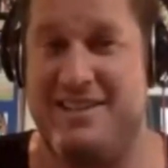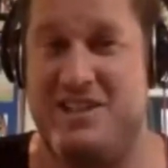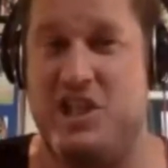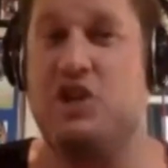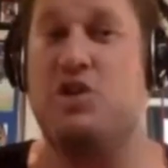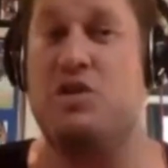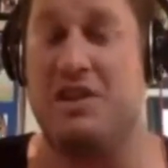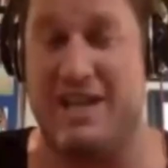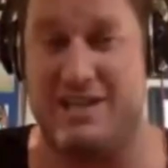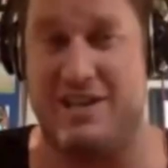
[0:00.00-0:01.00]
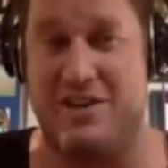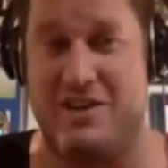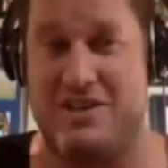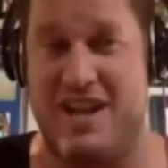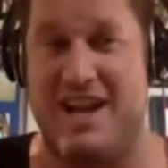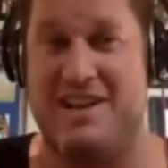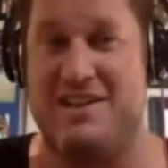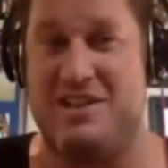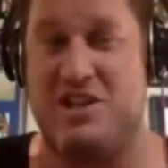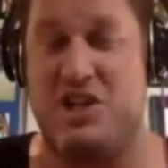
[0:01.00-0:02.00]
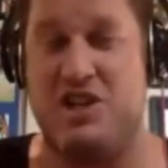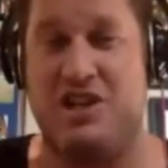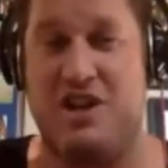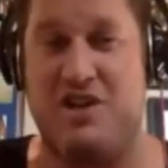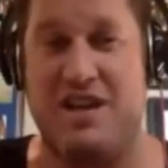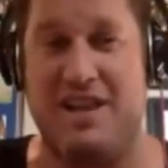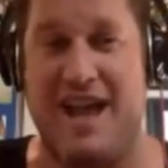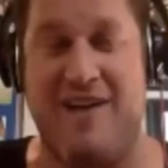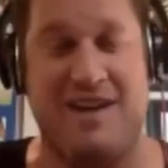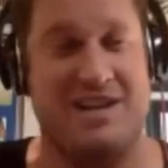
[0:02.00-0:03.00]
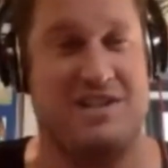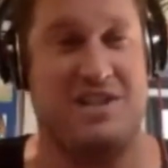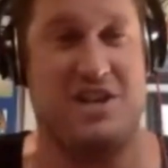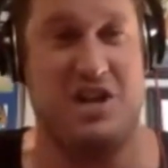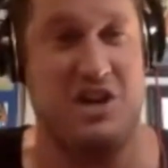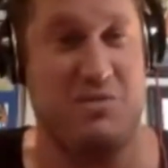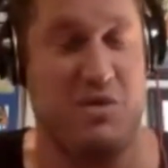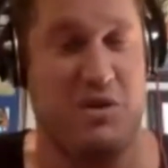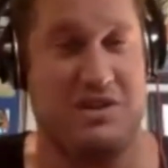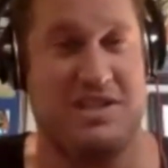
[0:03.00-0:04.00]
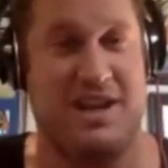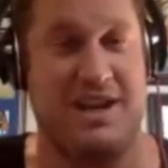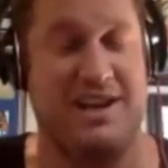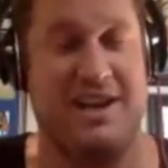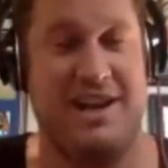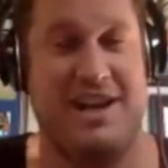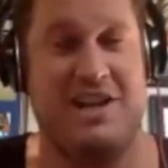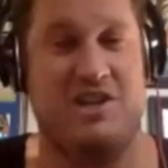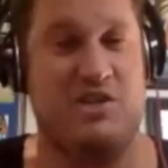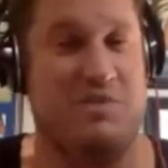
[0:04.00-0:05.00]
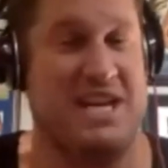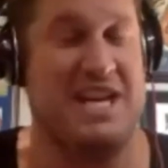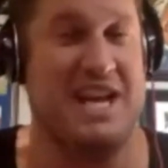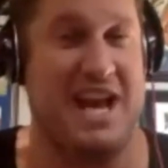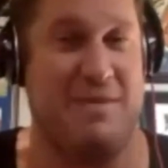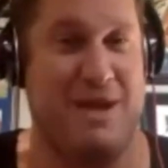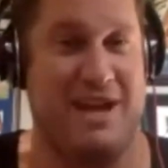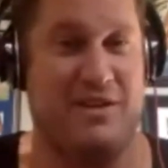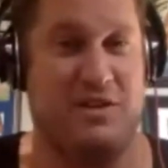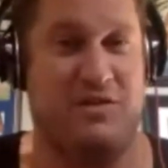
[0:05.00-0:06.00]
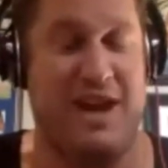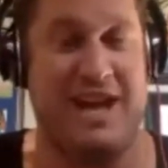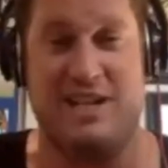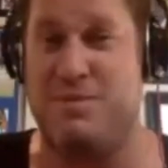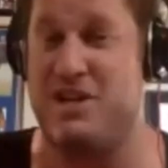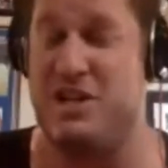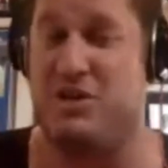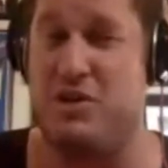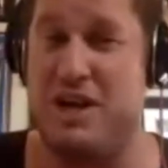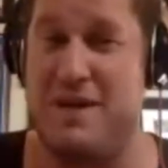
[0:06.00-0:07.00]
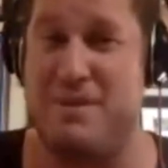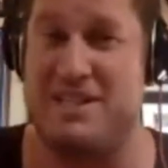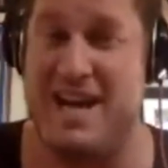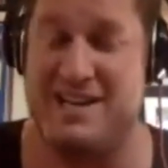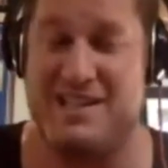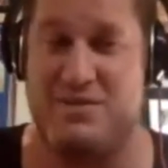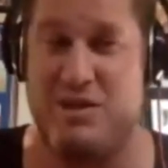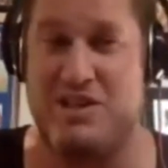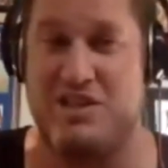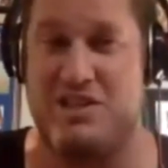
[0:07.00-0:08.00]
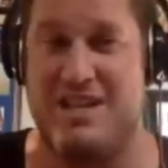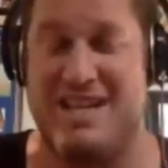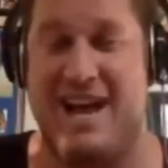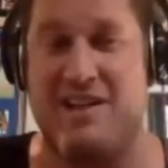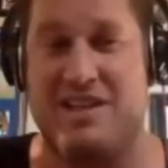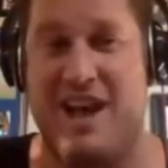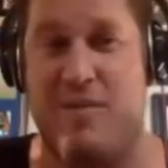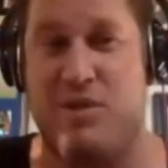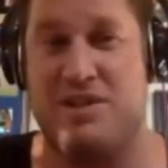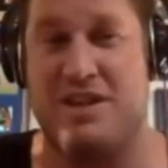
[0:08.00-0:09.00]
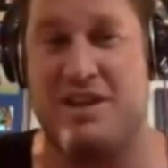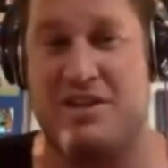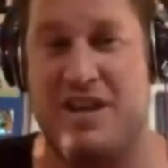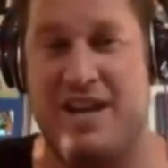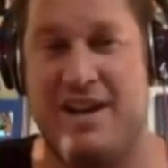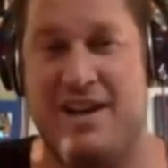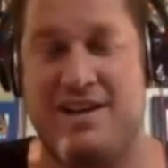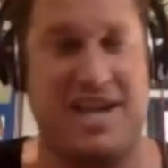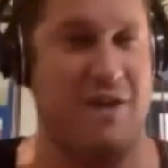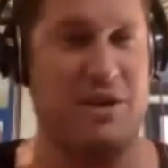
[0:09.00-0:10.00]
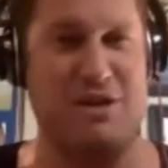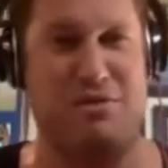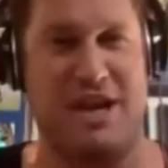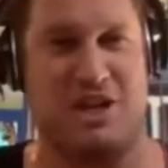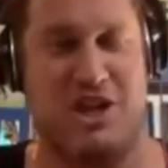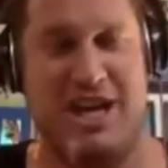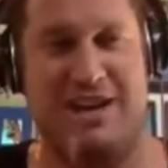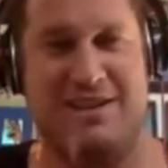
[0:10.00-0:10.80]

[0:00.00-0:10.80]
to the listeners is Should Cody allow his newborn son to be a Bengals fan, especially growing up in Texas, which is Dallas Cowboys country? Scott, what do you think? Should he?